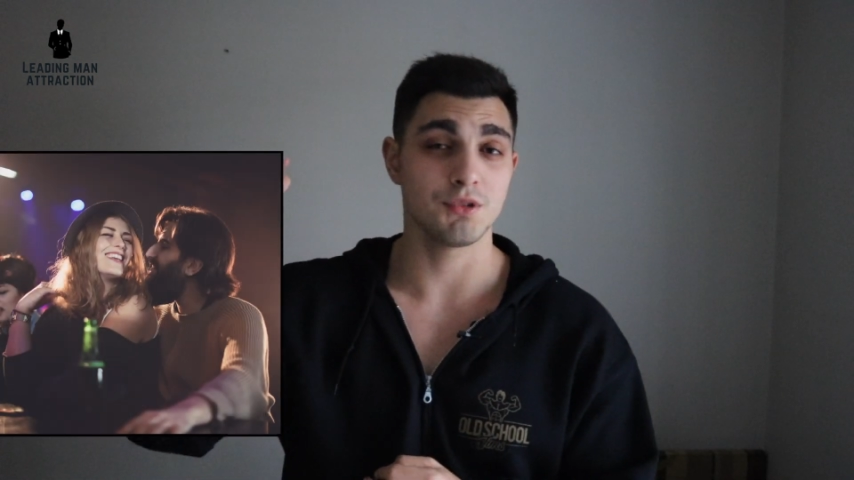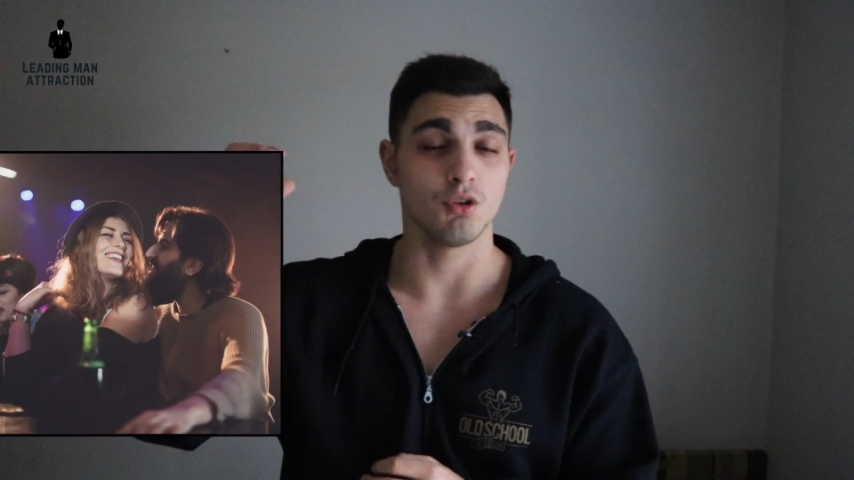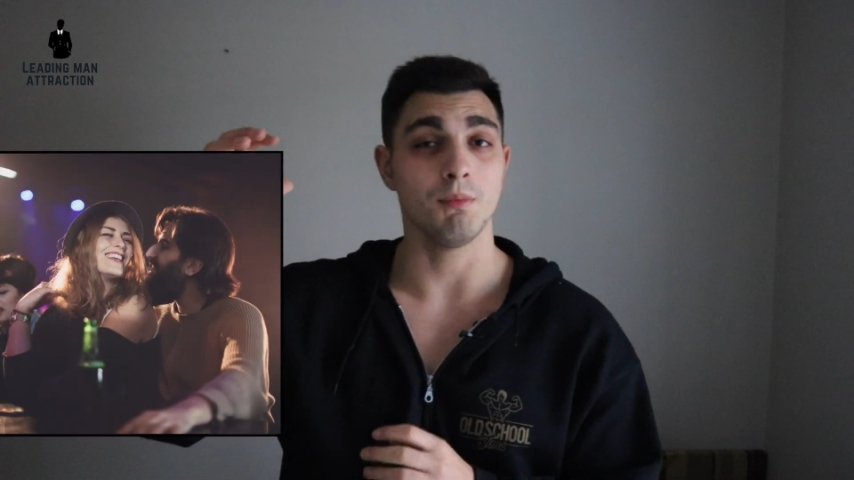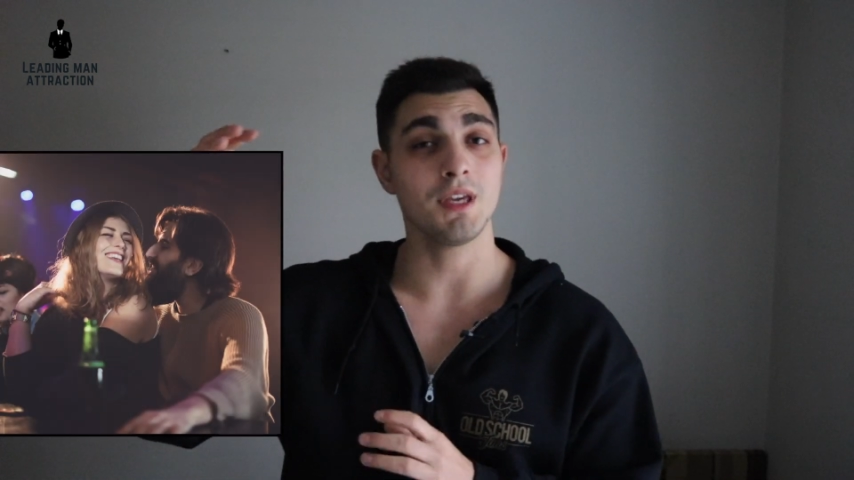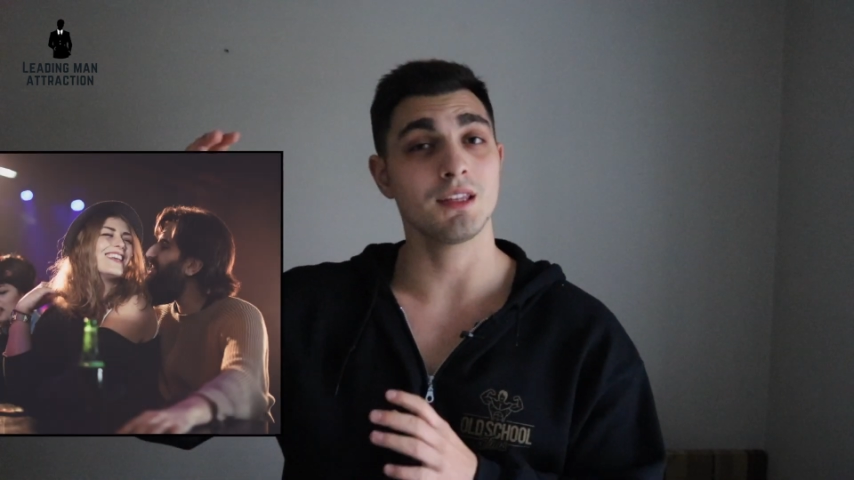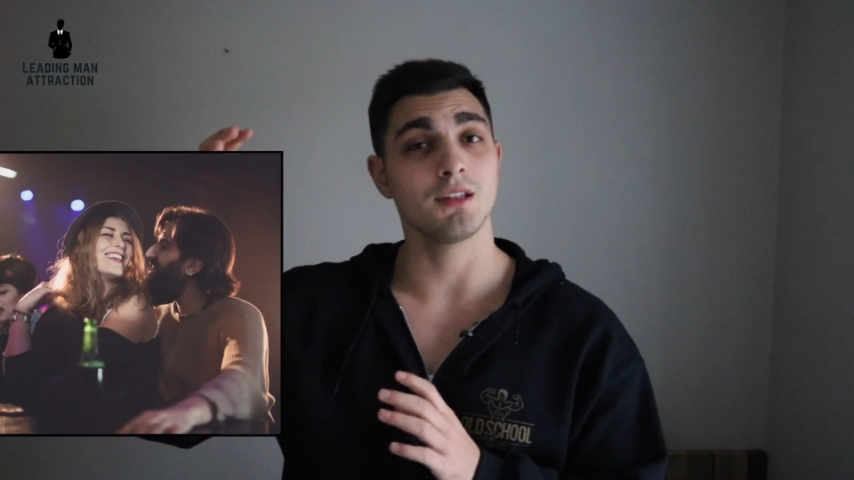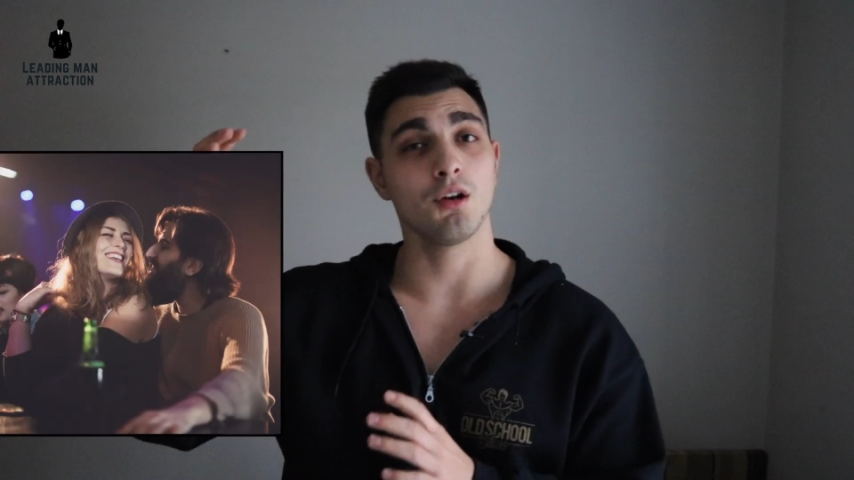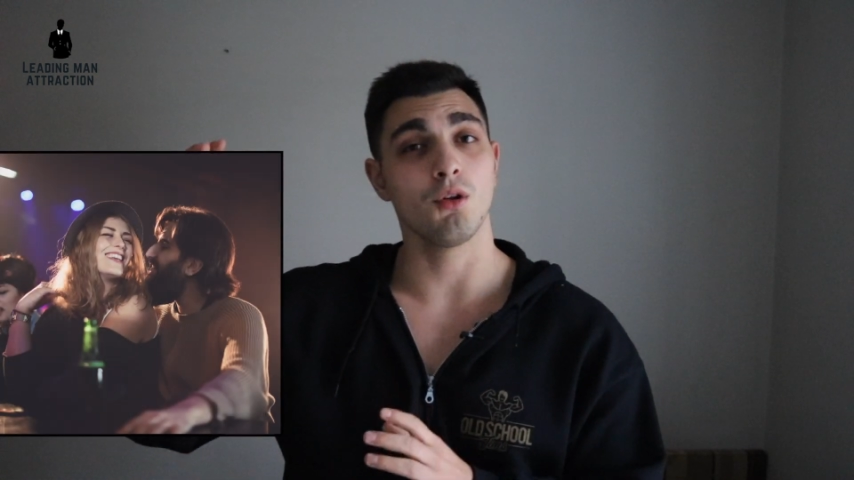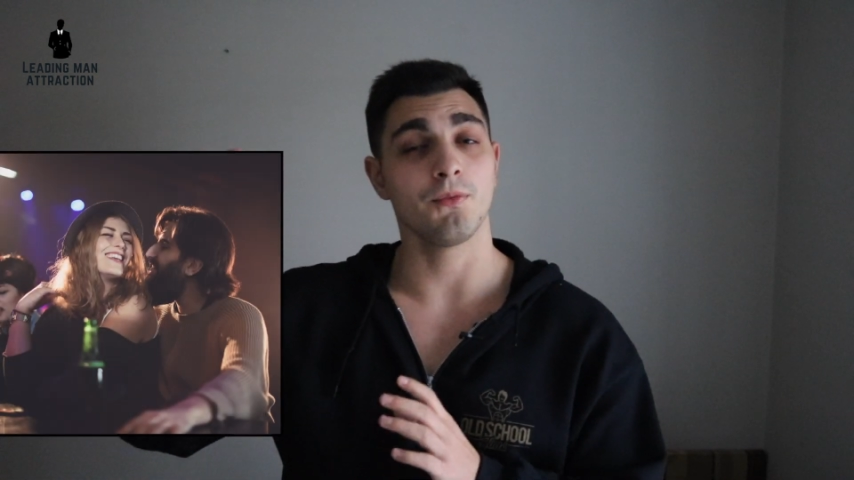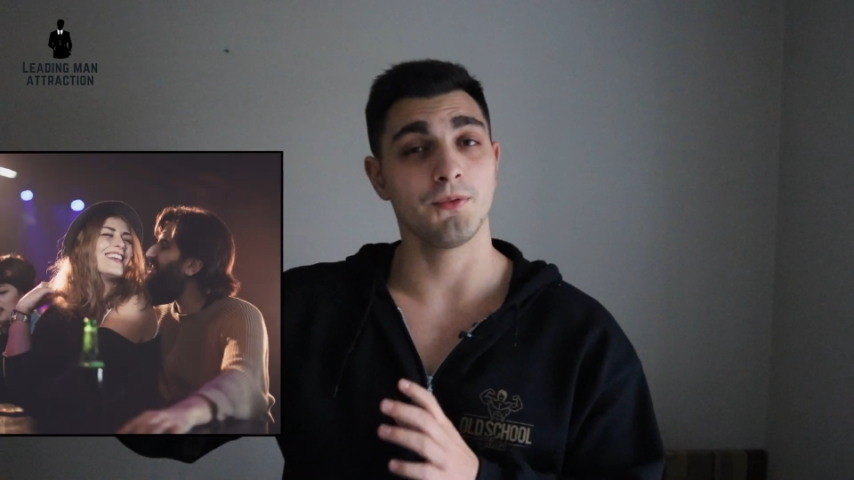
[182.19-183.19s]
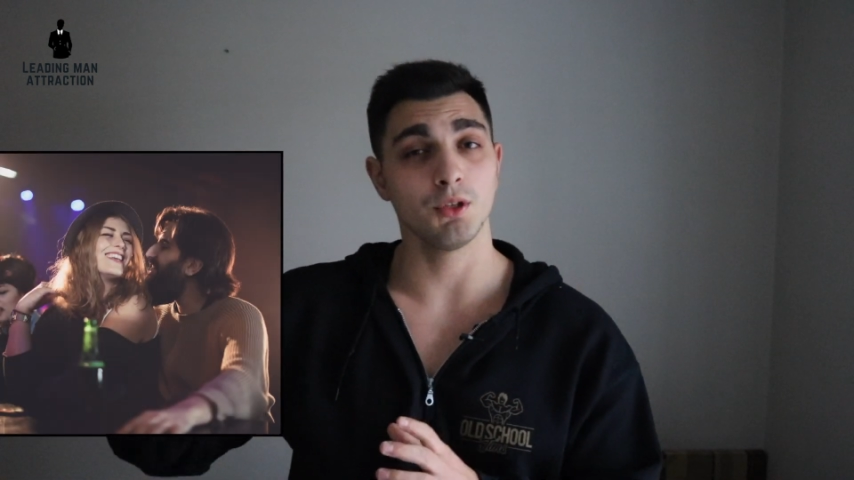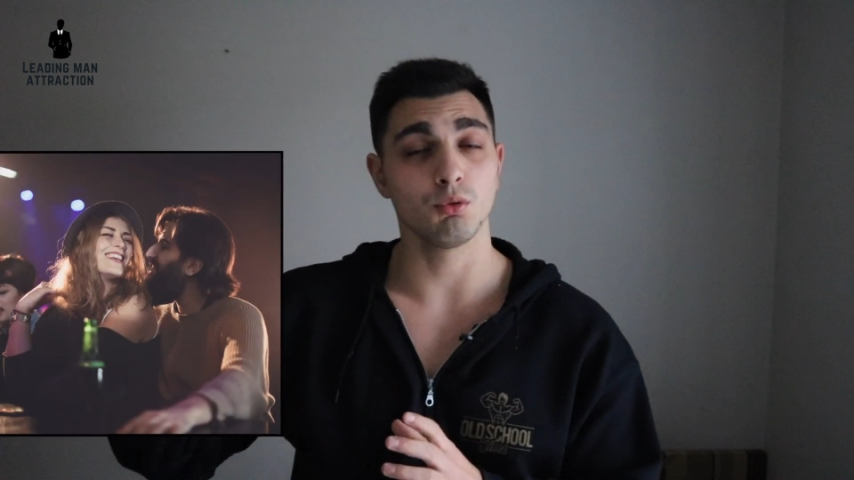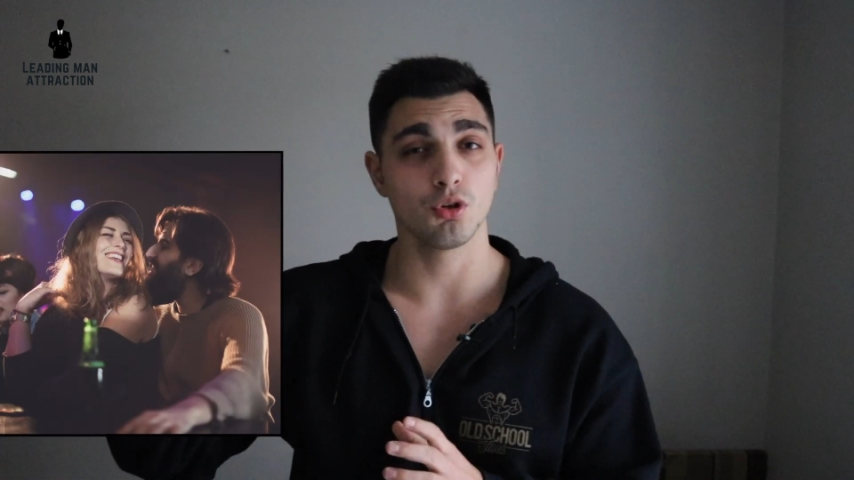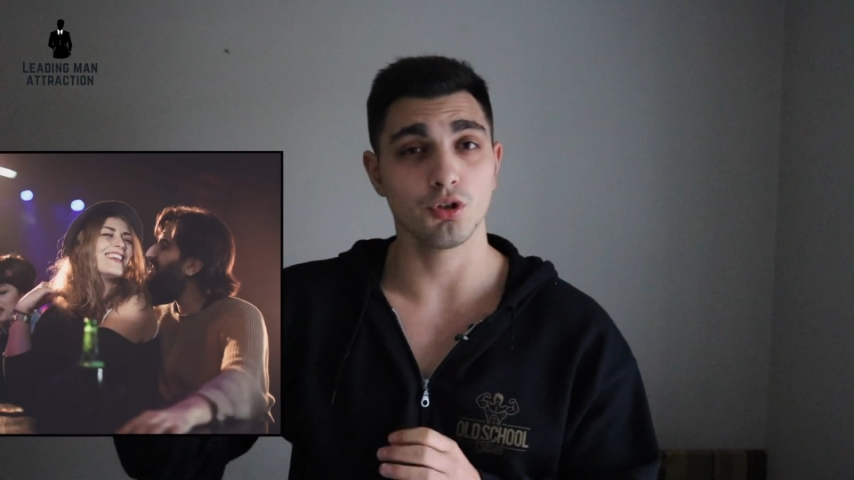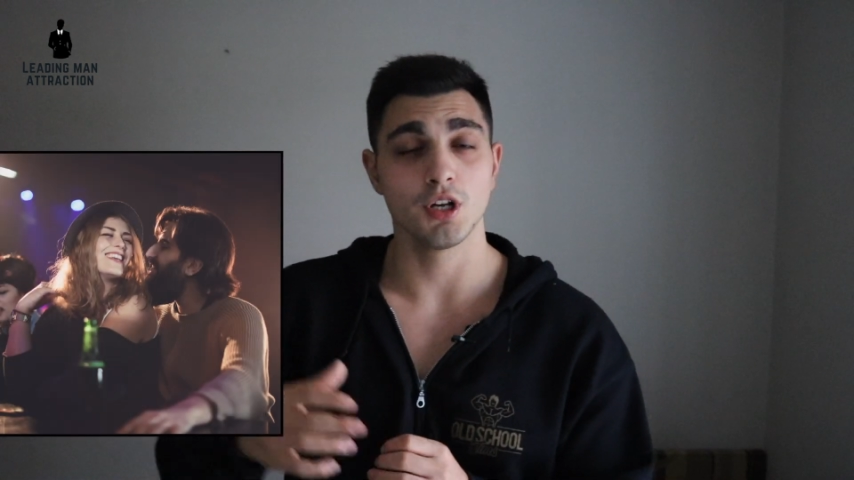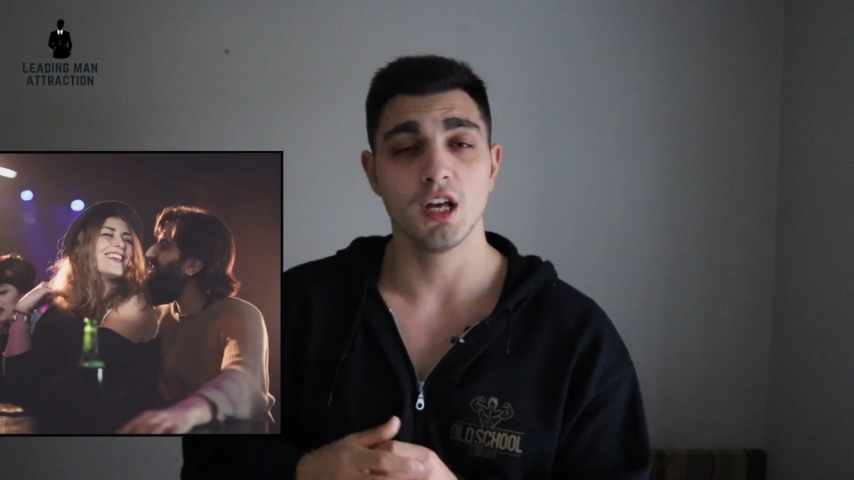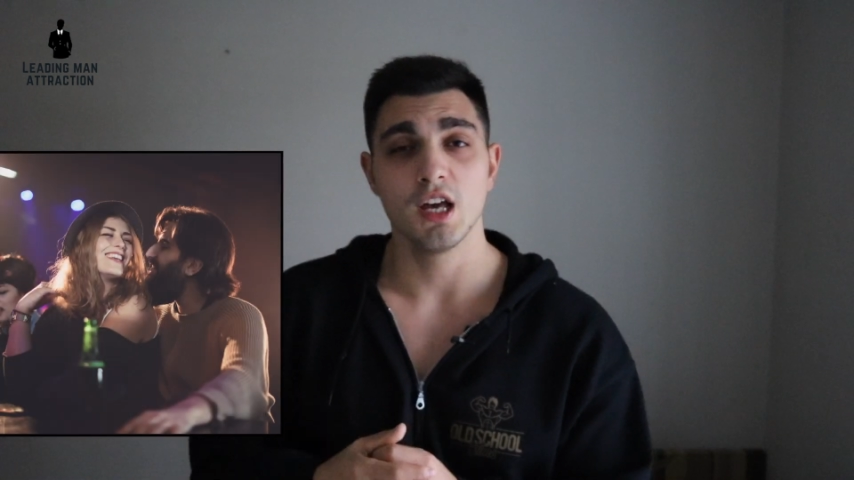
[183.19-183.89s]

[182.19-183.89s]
so making the girl feel good,